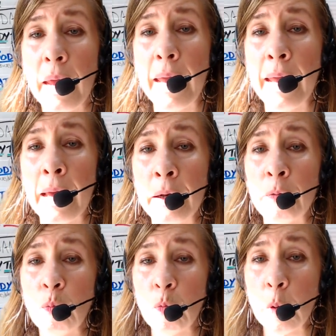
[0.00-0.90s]
and
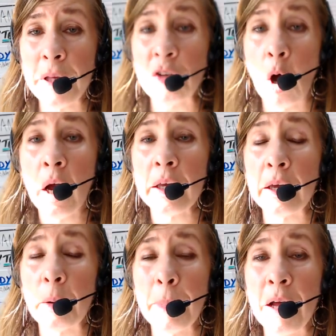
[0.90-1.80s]
we'll be
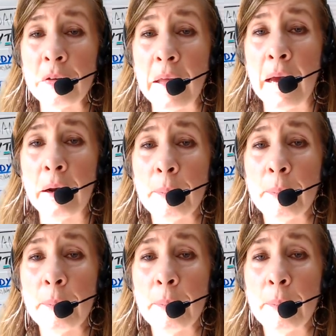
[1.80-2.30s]
talking about that.